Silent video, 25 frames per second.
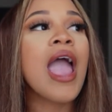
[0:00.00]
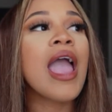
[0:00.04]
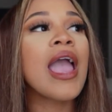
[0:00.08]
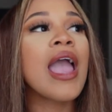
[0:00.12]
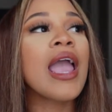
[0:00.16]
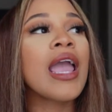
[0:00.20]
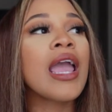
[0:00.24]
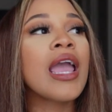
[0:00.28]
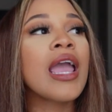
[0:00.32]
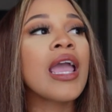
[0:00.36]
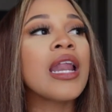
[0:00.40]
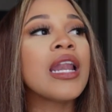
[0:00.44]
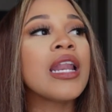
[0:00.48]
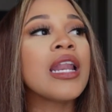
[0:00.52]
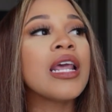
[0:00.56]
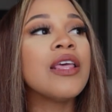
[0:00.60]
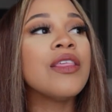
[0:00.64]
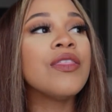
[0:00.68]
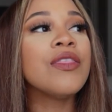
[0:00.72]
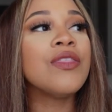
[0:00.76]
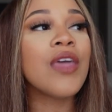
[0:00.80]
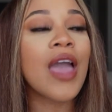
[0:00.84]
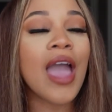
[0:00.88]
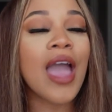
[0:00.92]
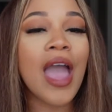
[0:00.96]
And
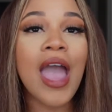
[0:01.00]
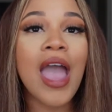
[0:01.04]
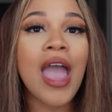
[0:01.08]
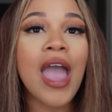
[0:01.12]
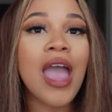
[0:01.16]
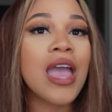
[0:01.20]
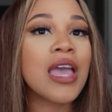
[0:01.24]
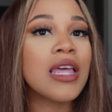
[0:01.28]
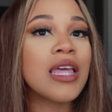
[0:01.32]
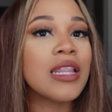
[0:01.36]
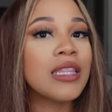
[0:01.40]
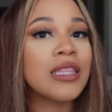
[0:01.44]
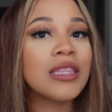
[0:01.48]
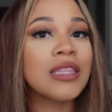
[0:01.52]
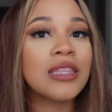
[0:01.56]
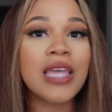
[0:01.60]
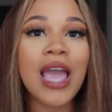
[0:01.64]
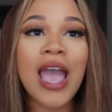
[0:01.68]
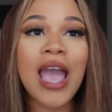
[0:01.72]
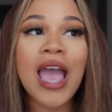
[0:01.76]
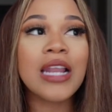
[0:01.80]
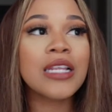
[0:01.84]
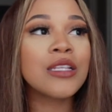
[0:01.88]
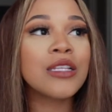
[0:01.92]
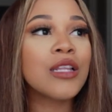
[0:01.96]
that
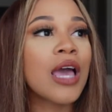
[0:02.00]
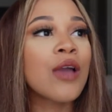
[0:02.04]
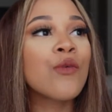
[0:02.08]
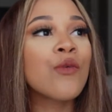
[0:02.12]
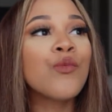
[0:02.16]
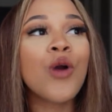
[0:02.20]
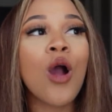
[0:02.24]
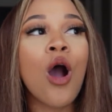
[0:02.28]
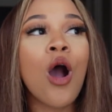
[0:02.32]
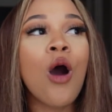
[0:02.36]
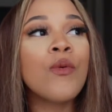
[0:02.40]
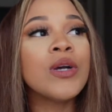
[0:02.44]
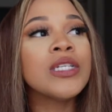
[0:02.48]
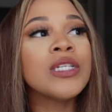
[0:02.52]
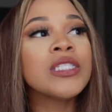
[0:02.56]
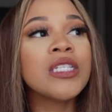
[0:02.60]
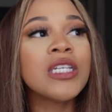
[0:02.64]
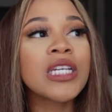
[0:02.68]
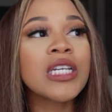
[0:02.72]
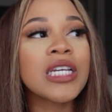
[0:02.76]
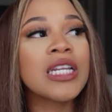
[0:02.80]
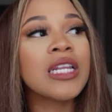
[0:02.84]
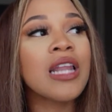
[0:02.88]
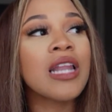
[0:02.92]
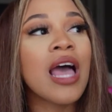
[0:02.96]
like, we're always
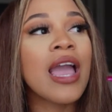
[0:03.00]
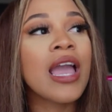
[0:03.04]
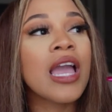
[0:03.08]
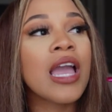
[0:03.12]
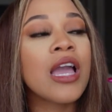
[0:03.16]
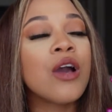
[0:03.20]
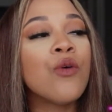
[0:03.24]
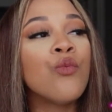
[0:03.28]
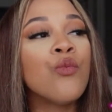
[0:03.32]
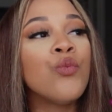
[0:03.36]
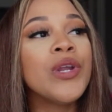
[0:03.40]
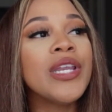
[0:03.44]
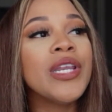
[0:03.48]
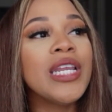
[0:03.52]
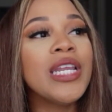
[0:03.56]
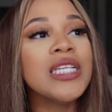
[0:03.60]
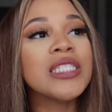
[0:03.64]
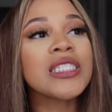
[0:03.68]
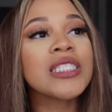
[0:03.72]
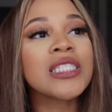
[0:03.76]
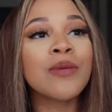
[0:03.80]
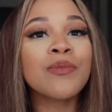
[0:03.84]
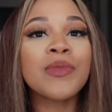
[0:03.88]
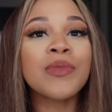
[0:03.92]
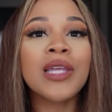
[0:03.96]
looking like we
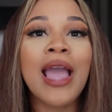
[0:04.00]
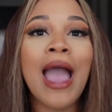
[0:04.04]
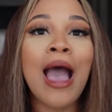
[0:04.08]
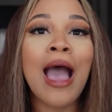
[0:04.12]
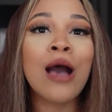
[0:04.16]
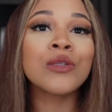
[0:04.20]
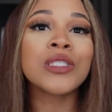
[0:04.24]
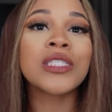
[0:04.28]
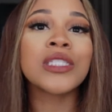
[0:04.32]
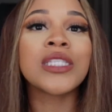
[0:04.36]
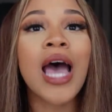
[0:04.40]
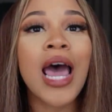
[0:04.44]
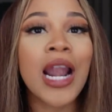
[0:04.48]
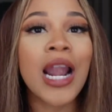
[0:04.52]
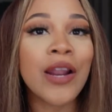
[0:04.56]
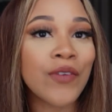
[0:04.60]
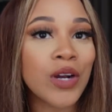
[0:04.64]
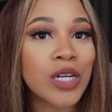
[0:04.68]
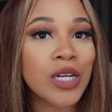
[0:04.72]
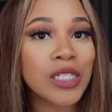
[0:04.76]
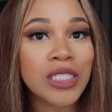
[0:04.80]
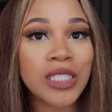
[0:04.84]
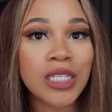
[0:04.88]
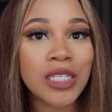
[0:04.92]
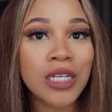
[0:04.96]
need something outside of
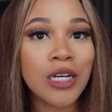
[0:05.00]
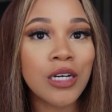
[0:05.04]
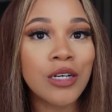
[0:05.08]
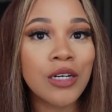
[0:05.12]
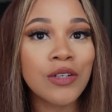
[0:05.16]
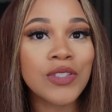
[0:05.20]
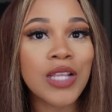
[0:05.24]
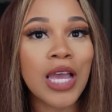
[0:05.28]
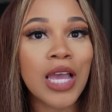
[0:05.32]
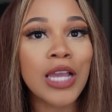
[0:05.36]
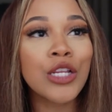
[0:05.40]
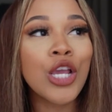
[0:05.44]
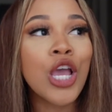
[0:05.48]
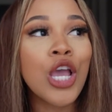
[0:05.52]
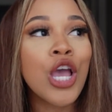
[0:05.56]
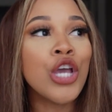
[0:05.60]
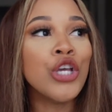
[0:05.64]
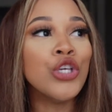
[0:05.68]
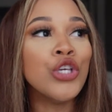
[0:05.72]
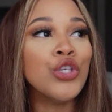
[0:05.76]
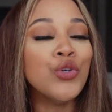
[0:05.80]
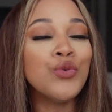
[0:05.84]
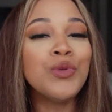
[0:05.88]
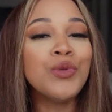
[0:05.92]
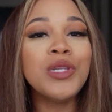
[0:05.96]
ourselves. Like,
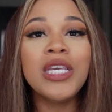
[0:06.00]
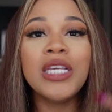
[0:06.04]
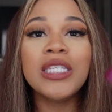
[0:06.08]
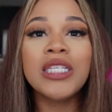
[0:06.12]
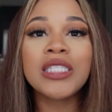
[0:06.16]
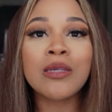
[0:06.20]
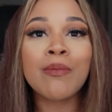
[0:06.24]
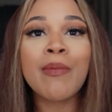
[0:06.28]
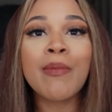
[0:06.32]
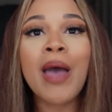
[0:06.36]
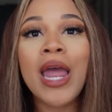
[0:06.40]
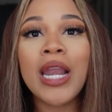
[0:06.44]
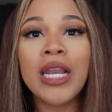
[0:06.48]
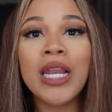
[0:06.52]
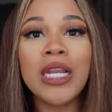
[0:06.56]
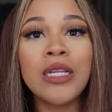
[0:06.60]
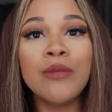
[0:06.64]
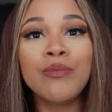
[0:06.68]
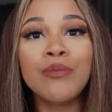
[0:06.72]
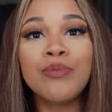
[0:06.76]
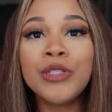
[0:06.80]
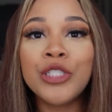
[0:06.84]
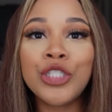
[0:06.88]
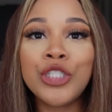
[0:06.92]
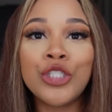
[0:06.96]
you need
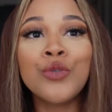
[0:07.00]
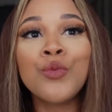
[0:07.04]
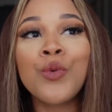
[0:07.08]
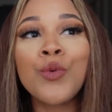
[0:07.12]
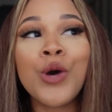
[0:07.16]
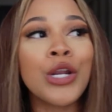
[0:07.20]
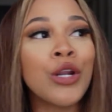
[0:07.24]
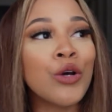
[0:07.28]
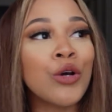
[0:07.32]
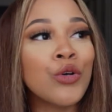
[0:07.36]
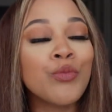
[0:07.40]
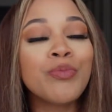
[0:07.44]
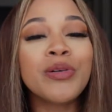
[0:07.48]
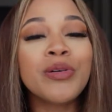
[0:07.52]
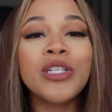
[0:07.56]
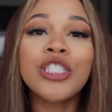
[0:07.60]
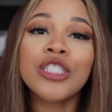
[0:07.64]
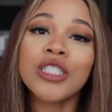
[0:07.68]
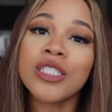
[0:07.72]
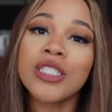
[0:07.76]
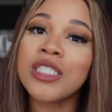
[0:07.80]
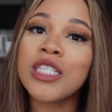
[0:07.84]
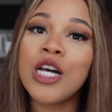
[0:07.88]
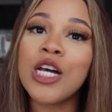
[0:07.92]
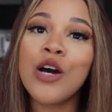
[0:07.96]
somebody to put you on. No, you put
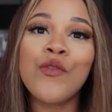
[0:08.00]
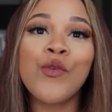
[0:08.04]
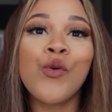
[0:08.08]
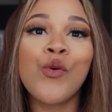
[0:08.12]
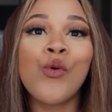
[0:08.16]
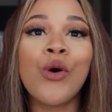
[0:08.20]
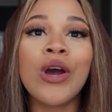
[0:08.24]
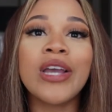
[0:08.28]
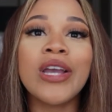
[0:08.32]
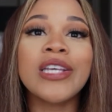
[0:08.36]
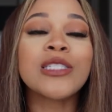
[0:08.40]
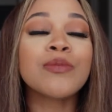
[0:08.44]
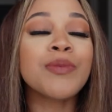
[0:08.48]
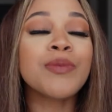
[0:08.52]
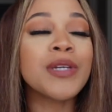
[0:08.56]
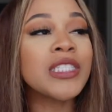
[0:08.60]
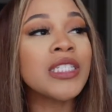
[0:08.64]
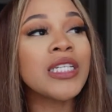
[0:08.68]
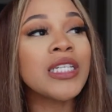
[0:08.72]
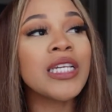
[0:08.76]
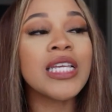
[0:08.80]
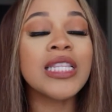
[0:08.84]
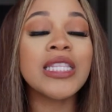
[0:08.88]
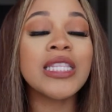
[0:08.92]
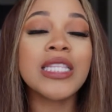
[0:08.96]
yourself on,
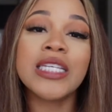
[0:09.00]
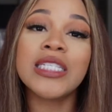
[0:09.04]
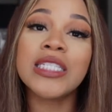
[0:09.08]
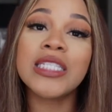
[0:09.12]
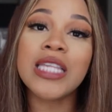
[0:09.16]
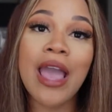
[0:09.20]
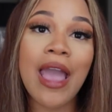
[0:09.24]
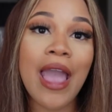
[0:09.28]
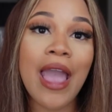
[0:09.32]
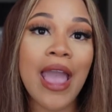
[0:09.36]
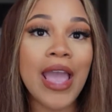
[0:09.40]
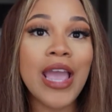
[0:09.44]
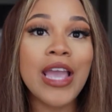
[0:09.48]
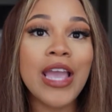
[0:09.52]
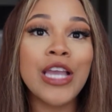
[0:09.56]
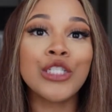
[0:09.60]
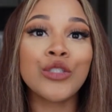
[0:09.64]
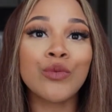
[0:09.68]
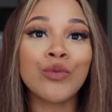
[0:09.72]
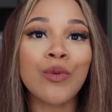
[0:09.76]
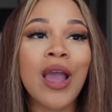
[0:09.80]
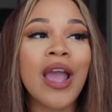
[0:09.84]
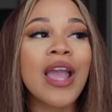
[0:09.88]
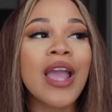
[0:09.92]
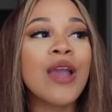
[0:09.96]
especially in this
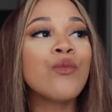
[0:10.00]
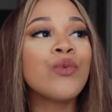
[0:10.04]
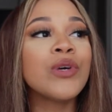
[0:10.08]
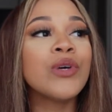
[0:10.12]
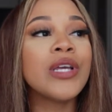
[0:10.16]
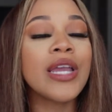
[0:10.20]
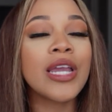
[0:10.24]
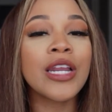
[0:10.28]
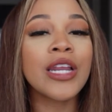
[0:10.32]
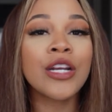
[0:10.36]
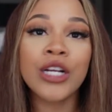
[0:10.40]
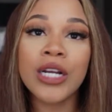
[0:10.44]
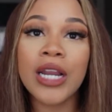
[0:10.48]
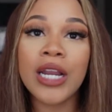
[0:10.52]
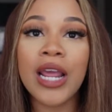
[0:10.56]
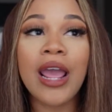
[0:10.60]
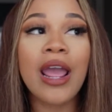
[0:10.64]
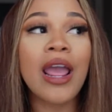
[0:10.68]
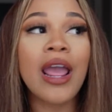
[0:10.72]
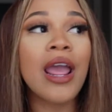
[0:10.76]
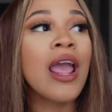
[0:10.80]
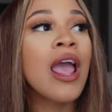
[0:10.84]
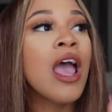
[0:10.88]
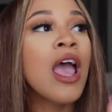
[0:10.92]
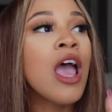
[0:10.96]
age, right? With
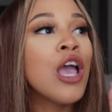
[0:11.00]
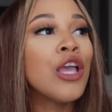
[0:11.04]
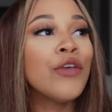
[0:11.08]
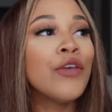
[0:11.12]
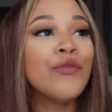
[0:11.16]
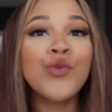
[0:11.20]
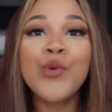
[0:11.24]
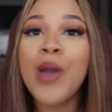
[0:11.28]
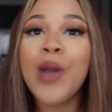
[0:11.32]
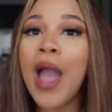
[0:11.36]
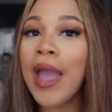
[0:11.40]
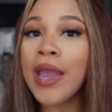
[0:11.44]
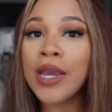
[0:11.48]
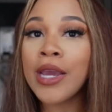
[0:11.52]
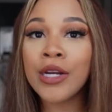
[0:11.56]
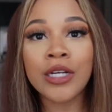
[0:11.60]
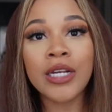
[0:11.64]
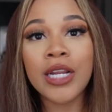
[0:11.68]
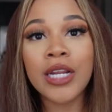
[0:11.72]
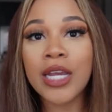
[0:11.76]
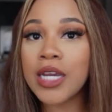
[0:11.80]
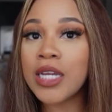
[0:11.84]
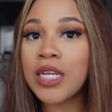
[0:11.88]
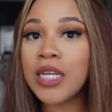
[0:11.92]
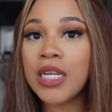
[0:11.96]
internet, you got
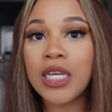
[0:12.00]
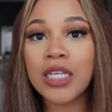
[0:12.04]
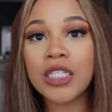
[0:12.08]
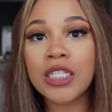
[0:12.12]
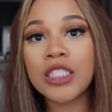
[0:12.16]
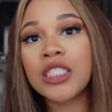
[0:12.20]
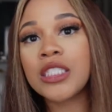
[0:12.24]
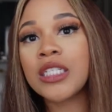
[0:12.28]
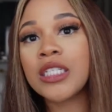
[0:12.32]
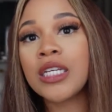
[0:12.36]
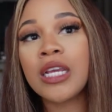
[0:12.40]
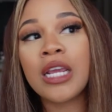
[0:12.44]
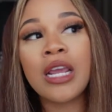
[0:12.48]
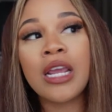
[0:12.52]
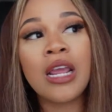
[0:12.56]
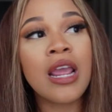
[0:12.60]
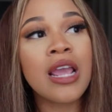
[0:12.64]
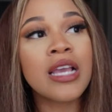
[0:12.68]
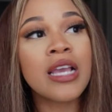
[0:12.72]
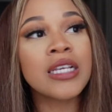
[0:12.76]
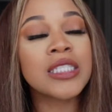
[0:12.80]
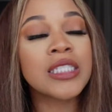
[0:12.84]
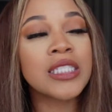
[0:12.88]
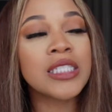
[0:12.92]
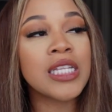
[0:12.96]
internet connection.
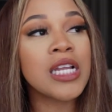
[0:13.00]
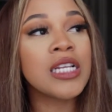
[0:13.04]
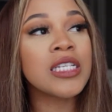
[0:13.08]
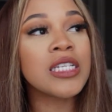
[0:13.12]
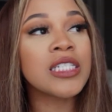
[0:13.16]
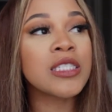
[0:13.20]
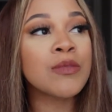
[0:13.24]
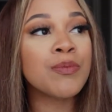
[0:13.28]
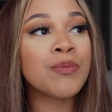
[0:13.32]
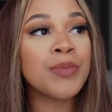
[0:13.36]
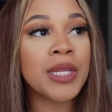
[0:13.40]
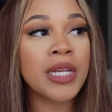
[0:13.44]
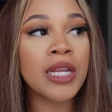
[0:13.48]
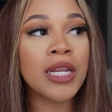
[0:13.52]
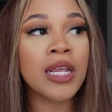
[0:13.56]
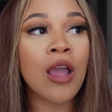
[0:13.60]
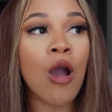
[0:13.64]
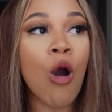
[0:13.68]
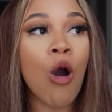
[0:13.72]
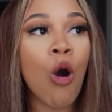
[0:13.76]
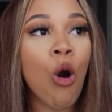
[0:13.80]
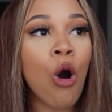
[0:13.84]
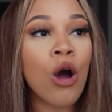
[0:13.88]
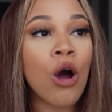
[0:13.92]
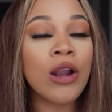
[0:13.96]
Instead of spending
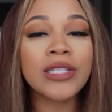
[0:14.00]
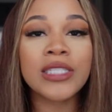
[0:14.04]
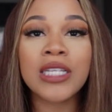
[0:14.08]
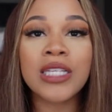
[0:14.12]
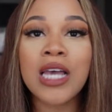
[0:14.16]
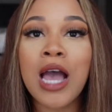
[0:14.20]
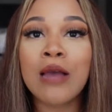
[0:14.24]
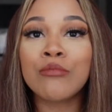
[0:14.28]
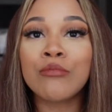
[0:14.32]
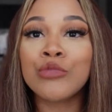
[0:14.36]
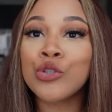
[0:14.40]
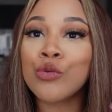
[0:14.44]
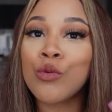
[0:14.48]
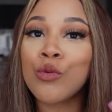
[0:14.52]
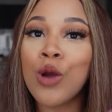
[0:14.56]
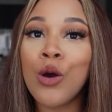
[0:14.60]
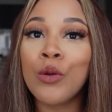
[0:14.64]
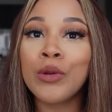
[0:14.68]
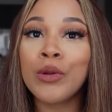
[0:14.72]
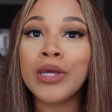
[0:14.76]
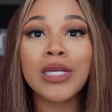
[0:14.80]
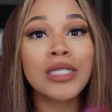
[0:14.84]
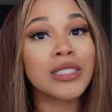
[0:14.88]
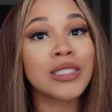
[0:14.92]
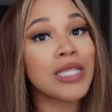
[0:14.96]
all the time
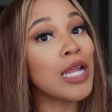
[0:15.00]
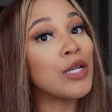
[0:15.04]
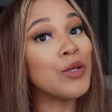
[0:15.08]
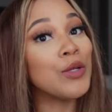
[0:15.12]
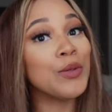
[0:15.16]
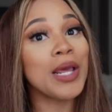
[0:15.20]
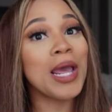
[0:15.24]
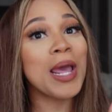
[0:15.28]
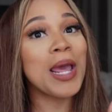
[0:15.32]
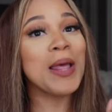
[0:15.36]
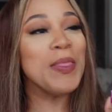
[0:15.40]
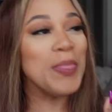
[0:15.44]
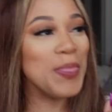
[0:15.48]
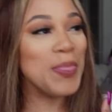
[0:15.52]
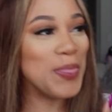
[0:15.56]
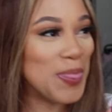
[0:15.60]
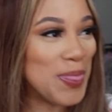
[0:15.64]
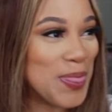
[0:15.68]
scrolling, because I do that.